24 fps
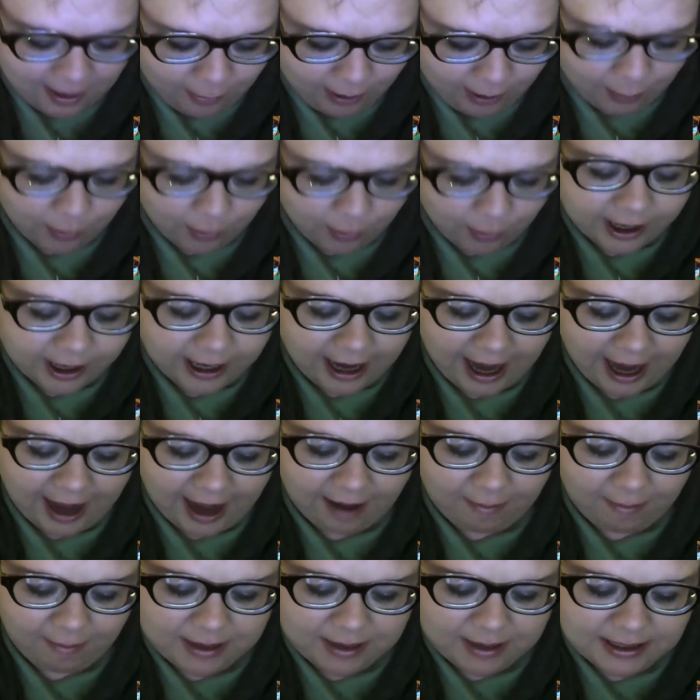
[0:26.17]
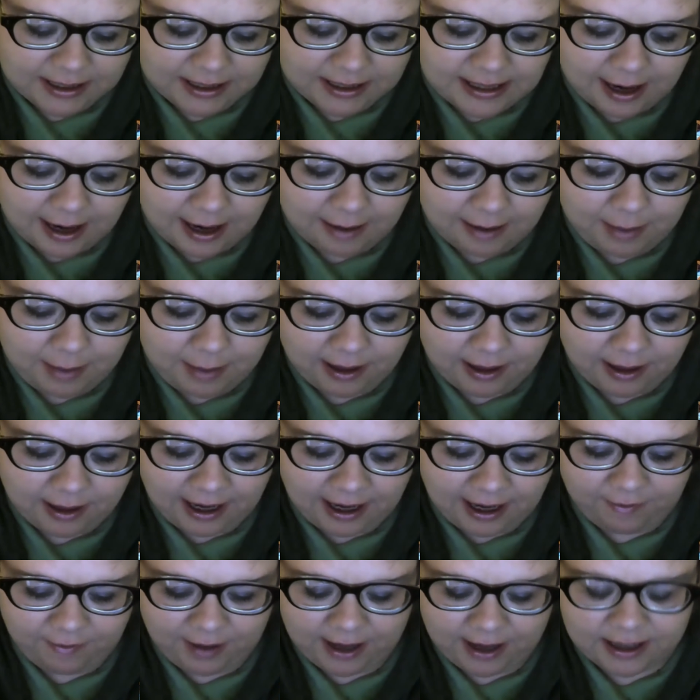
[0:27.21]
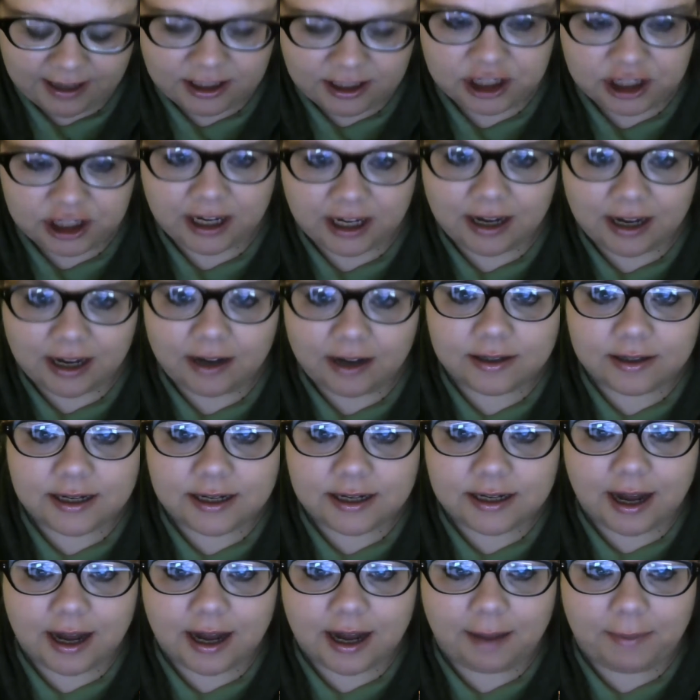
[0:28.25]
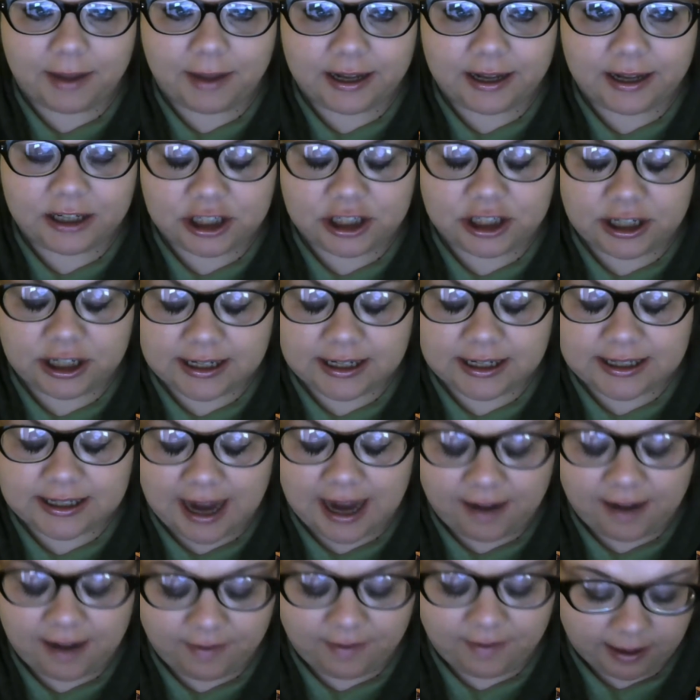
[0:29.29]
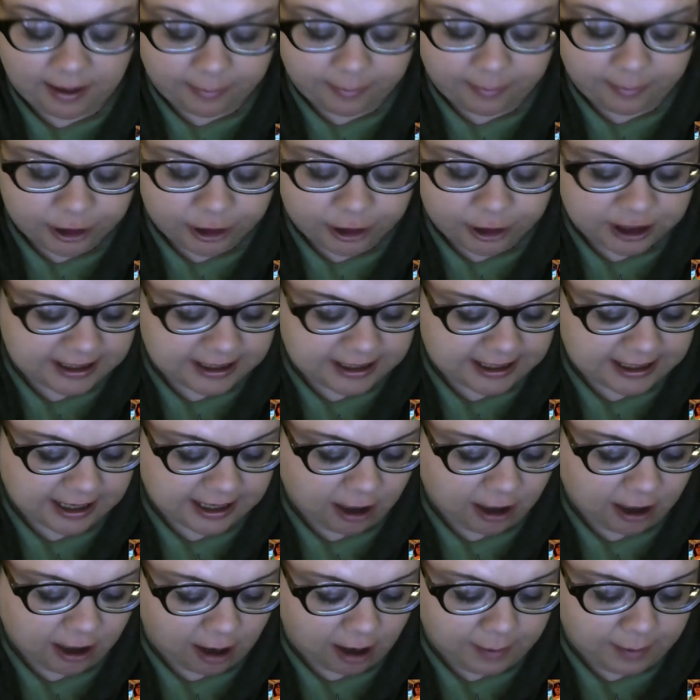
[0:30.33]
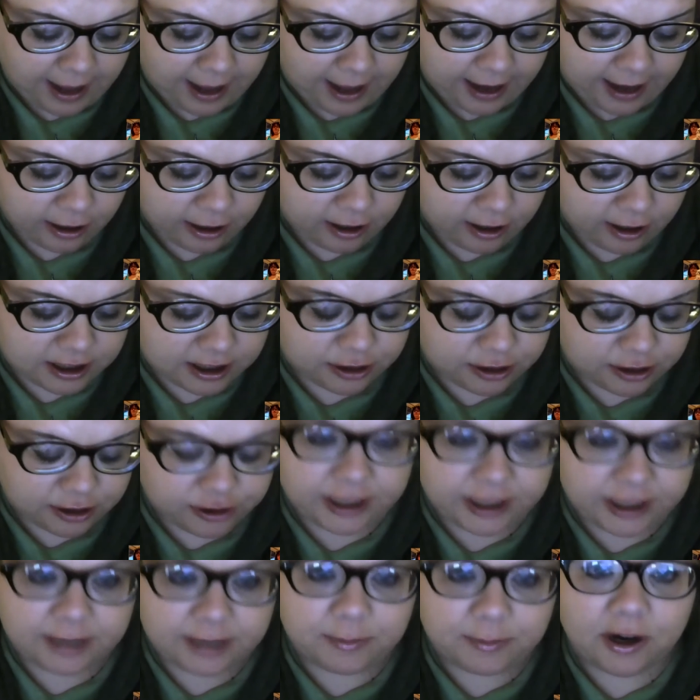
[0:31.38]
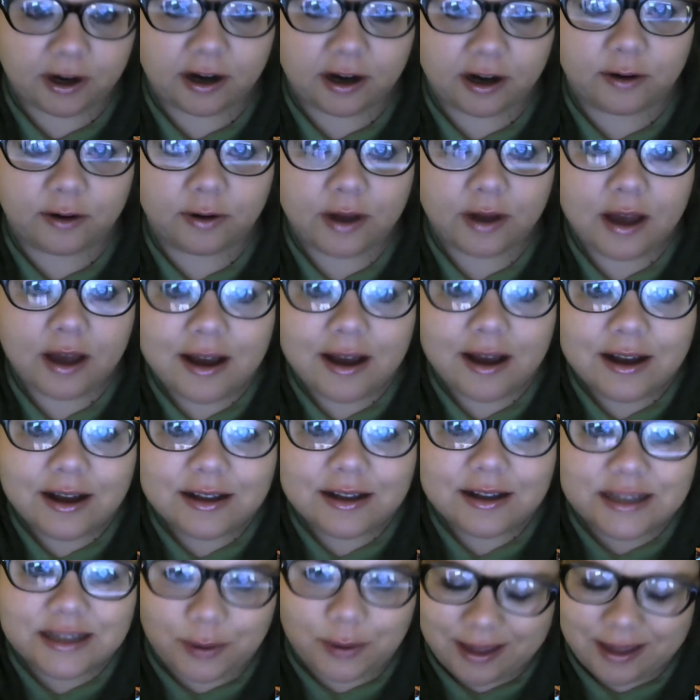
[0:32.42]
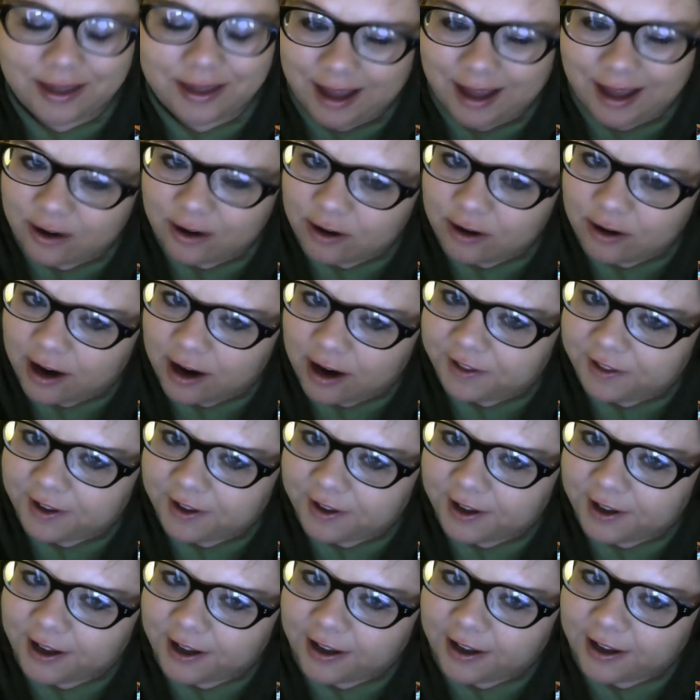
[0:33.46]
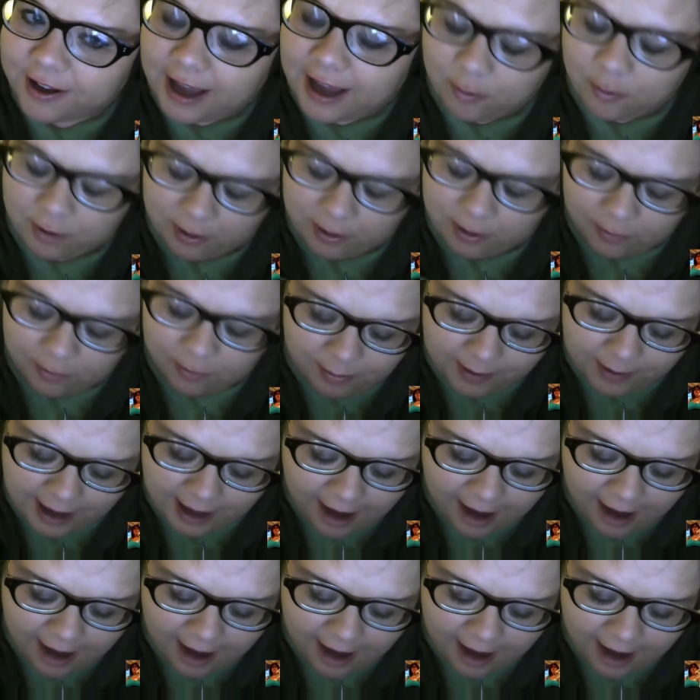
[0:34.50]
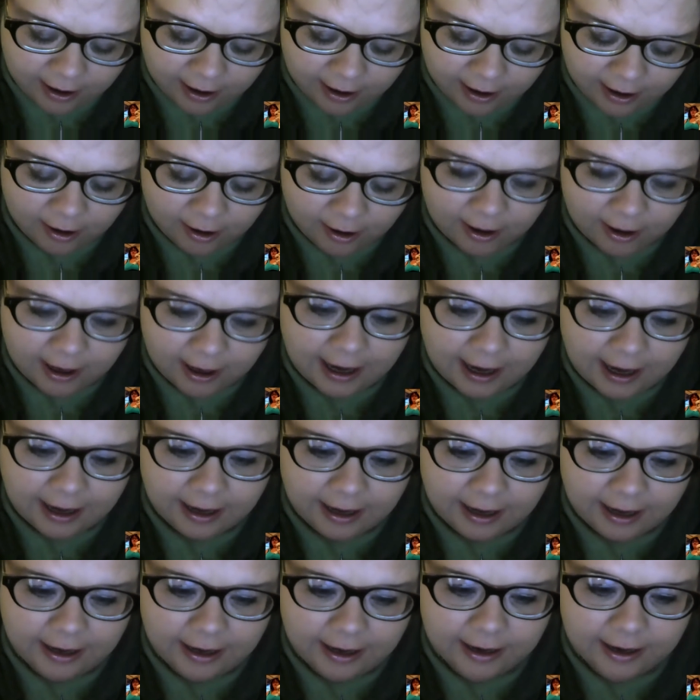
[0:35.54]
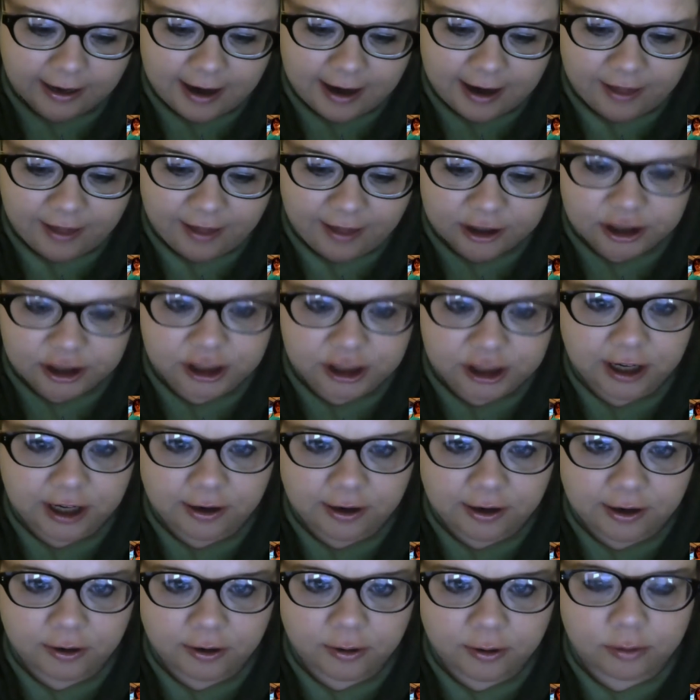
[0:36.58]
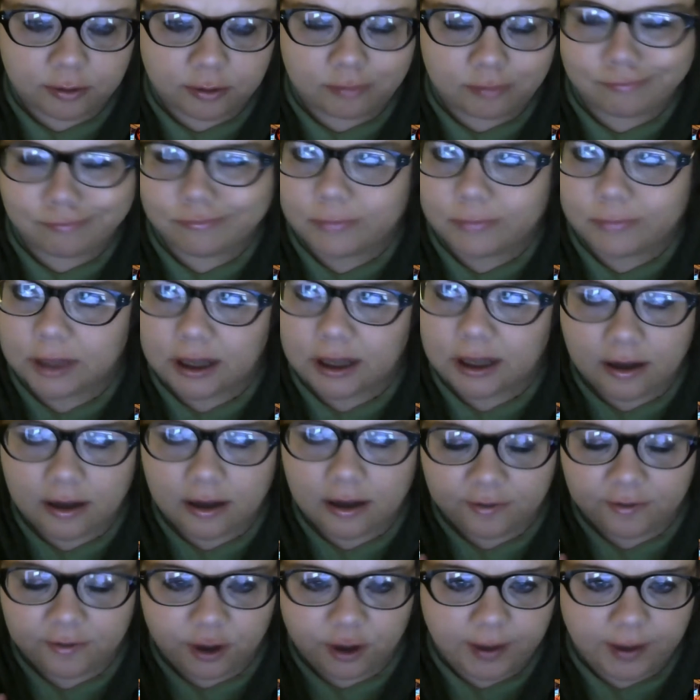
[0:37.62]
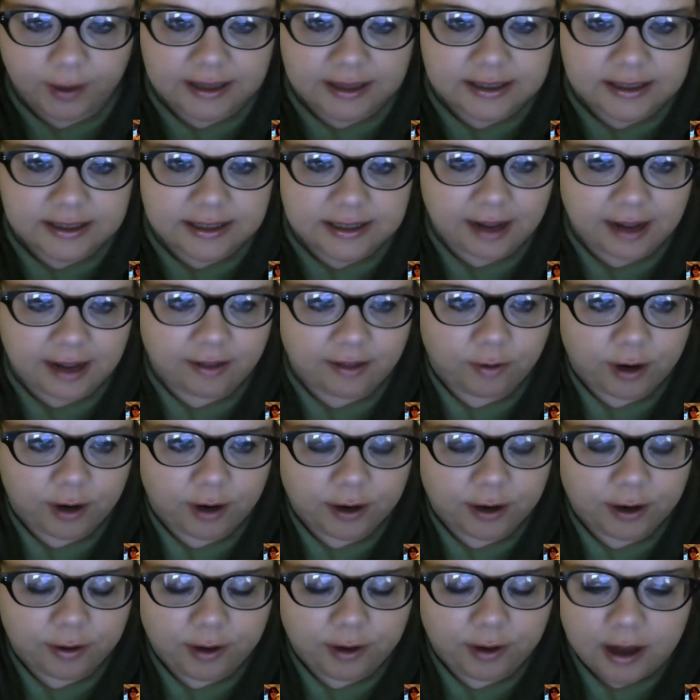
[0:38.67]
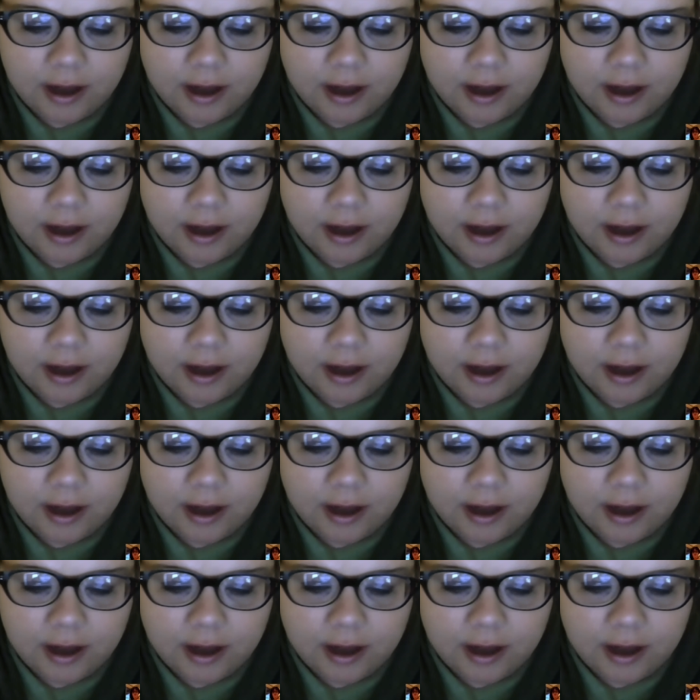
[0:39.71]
we were going to have Miss Melanie BSG on tonight, but she is having emergency gallbladder surgery tomorrow. So we let her off the hook, and we will be having her in another show a few weeks down the road.